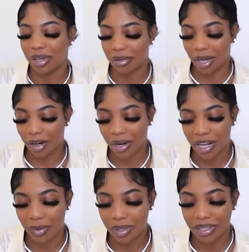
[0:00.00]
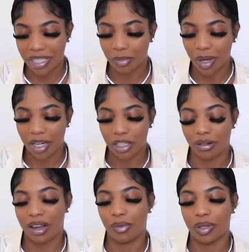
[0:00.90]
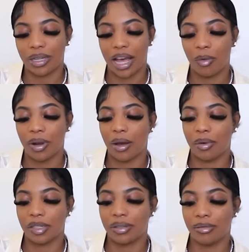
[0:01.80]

But my granddaddy was teaching me how to drive one time when I was